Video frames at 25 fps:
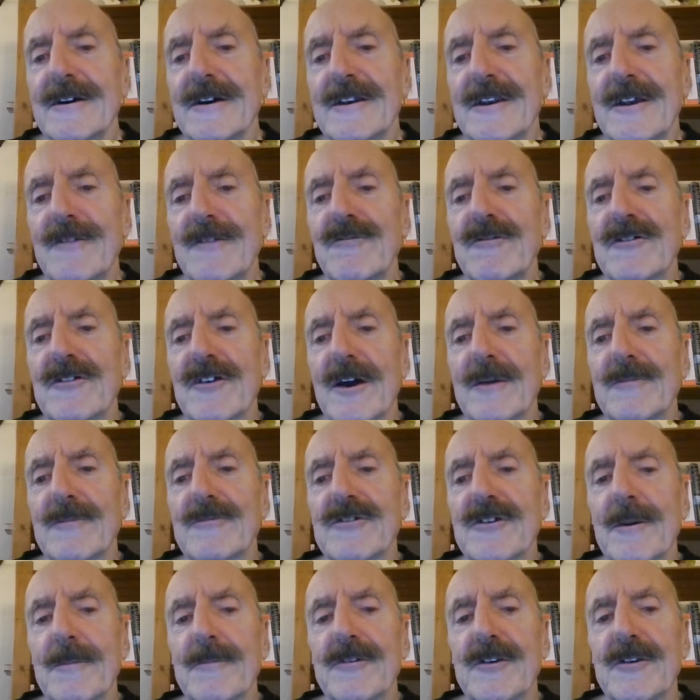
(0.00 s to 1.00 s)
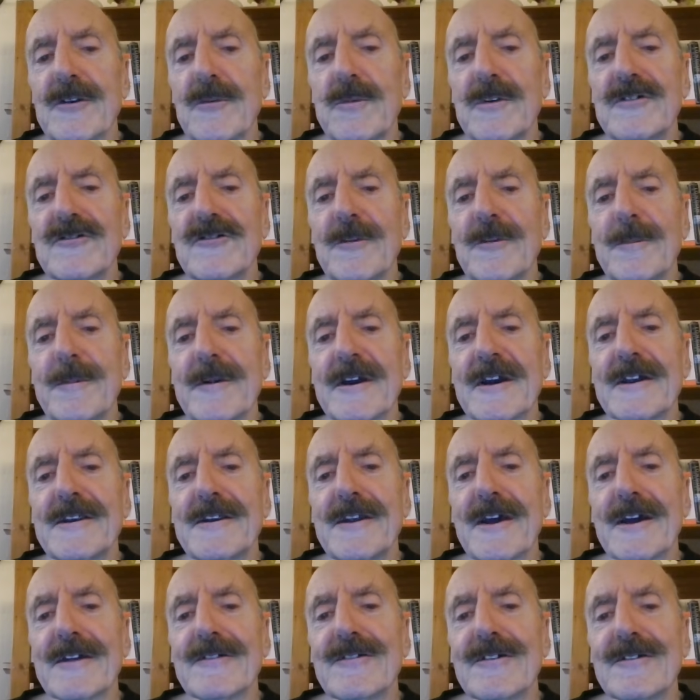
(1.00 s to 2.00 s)
and every time somebody wished to be
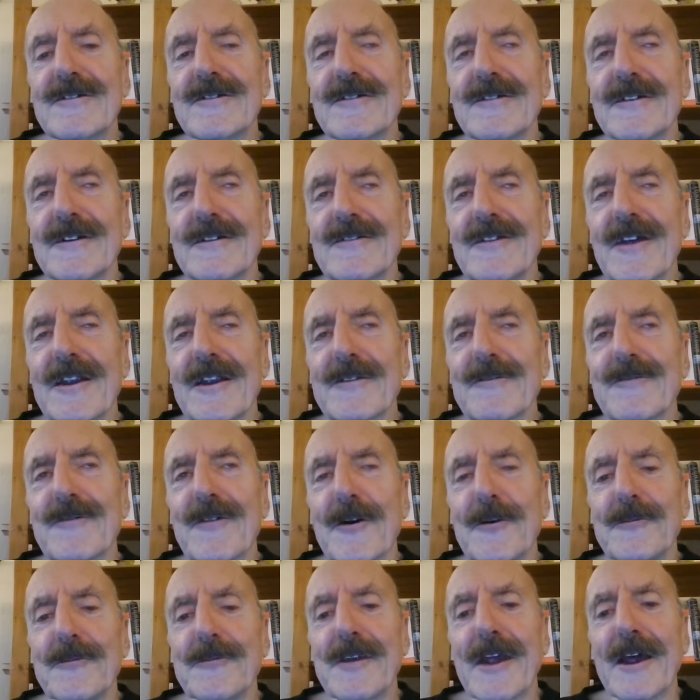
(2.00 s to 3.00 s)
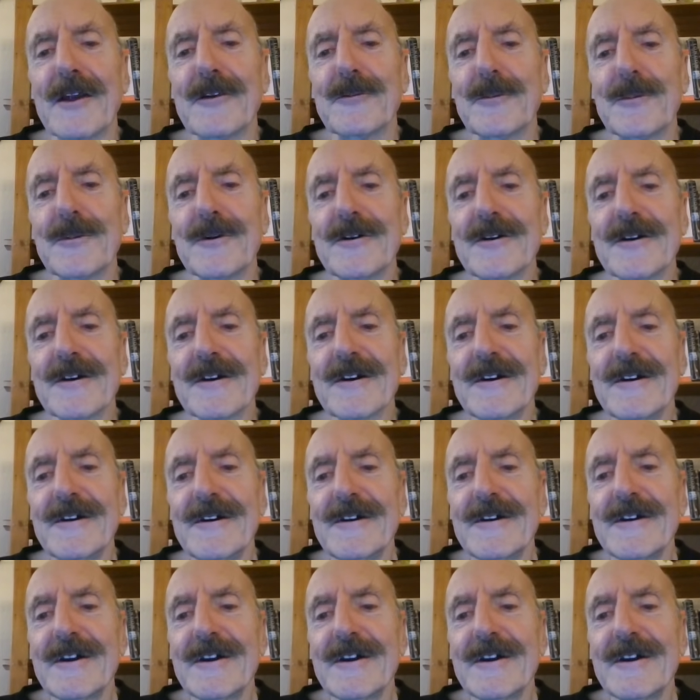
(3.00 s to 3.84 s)
connected to the telephone network,